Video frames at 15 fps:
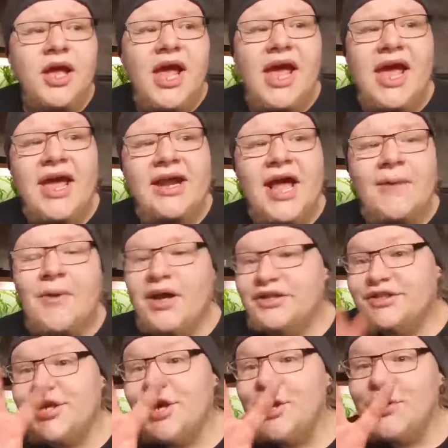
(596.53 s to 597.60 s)
And I bought
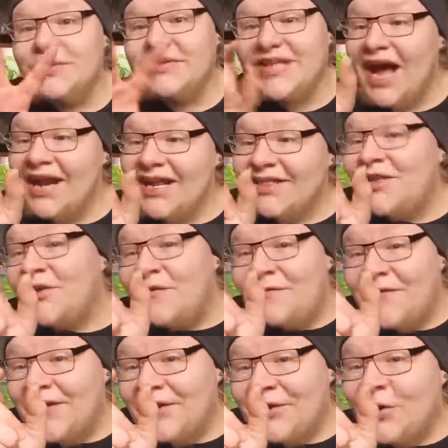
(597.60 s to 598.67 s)
2 tiny little
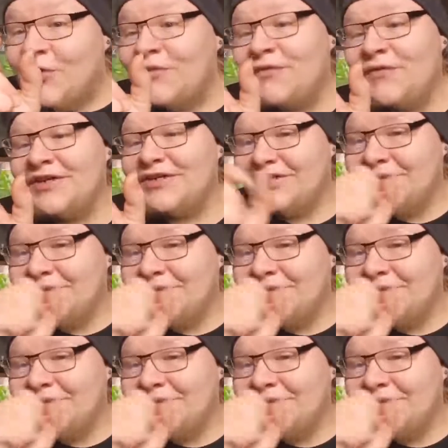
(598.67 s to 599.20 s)
feeder goldfish.